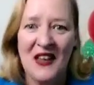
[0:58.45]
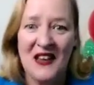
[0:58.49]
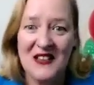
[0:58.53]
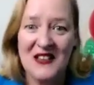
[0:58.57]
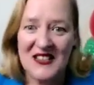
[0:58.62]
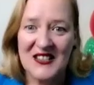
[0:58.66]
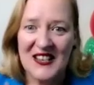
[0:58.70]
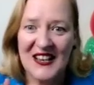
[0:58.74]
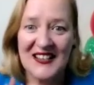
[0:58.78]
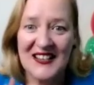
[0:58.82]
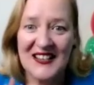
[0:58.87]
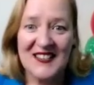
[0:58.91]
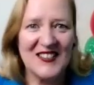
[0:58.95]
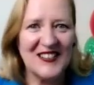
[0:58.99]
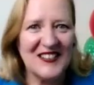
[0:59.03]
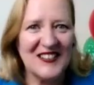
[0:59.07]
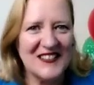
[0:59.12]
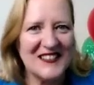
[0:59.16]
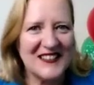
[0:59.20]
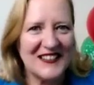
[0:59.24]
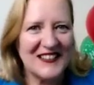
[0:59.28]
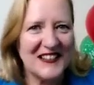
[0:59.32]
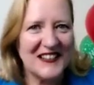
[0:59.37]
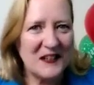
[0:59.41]
So as you
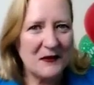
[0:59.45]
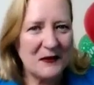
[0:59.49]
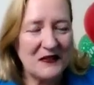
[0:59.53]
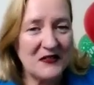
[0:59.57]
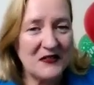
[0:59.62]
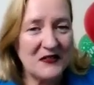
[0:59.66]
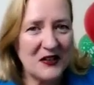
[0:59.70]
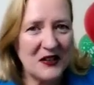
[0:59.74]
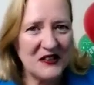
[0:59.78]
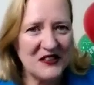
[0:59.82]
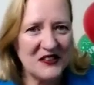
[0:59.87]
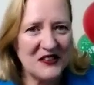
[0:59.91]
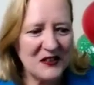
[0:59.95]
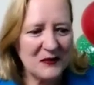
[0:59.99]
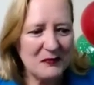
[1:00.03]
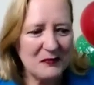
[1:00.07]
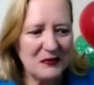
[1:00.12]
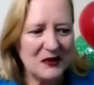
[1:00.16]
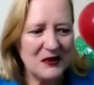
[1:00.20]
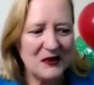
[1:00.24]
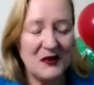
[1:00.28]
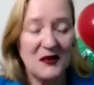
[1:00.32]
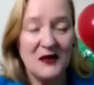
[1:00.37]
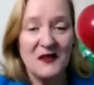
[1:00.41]
can see, we've got in the
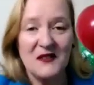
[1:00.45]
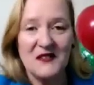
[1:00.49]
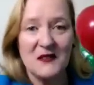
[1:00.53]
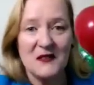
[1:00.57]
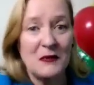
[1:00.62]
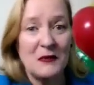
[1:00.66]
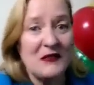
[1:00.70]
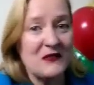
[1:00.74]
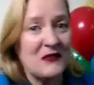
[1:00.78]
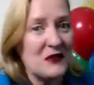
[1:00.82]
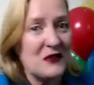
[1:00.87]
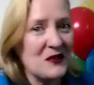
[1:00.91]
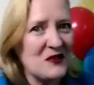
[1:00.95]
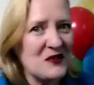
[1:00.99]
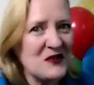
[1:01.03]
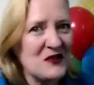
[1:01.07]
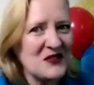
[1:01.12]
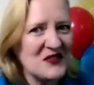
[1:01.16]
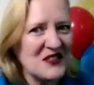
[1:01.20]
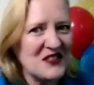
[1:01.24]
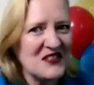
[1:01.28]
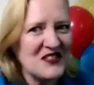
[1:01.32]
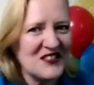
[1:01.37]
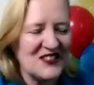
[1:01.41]
balloons and we've
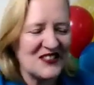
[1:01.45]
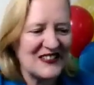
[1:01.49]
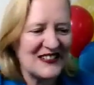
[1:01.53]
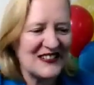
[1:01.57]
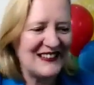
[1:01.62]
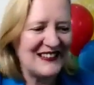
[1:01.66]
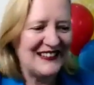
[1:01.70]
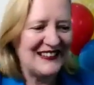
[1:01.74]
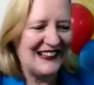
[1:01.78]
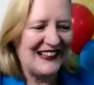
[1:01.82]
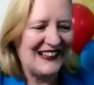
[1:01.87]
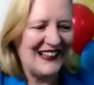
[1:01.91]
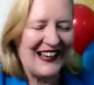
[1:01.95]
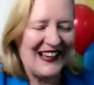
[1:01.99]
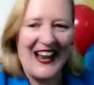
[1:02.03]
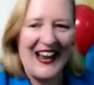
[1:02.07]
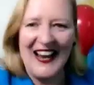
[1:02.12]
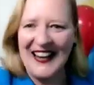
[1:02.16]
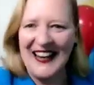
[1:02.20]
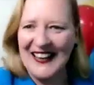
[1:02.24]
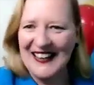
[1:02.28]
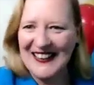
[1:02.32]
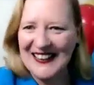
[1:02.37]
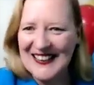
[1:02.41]
also got in the
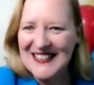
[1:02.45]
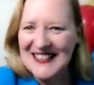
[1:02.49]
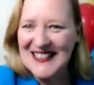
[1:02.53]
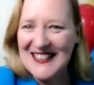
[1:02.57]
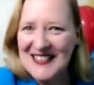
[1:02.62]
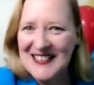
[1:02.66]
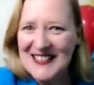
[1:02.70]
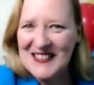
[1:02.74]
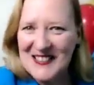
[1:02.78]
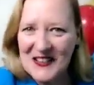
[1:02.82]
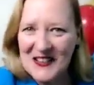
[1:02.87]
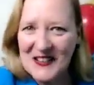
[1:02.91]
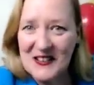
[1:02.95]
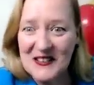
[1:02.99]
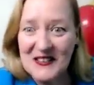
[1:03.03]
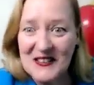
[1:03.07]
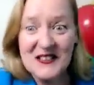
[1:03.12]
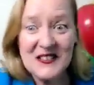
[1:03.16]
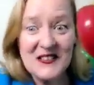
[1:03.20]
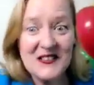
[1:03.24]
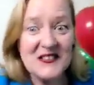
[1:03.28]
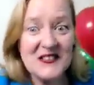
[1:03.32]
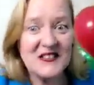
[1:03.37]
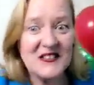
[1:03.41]
cake. So
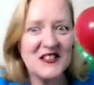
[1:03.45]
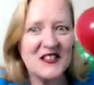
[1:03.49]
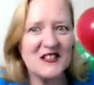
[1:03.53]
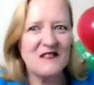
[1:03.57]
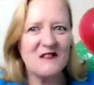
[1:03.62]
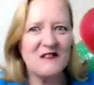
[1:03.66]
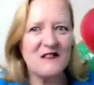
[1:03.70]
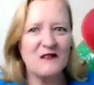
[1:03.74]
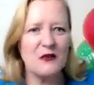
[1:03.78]
this is the